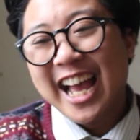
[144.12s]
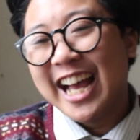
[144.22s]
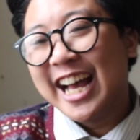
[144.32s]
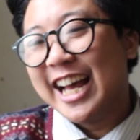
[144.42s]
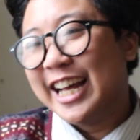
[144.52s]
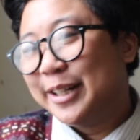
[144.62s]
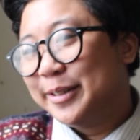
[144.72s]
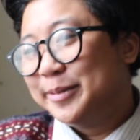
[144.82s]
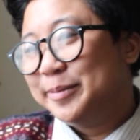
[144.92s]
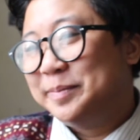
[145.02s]

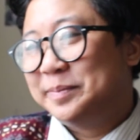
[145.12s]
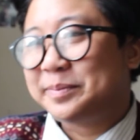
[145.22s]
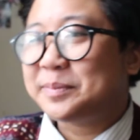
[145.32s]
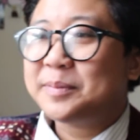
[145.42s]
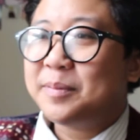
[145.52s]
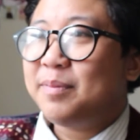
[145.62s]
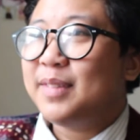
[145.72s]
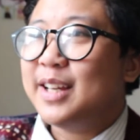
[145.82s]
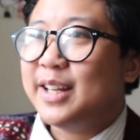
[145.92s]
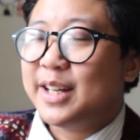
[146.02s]
um,
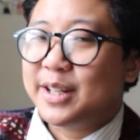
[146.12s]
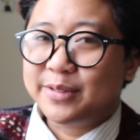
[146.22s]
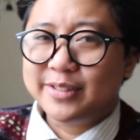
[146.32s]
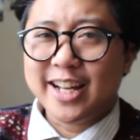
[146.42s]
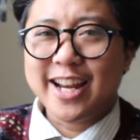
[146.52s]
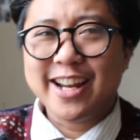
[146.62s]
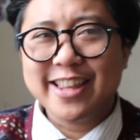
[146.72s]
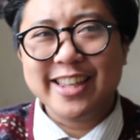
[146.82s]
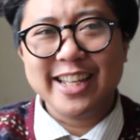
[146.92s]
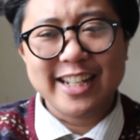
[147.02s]
and I
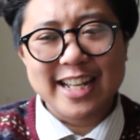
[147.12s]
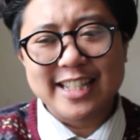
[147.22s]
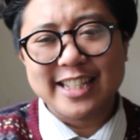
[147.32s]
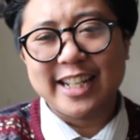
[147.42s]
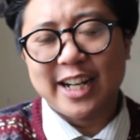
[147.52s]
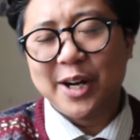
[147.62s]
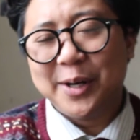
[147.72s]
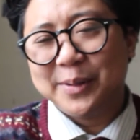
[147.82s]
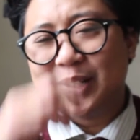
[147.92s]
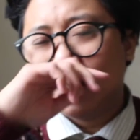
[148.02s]
think that's it.
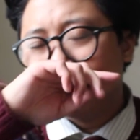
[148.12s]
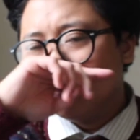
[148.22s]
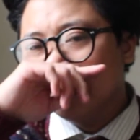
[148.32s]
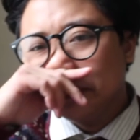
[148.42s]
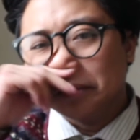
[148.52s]
Oh, um,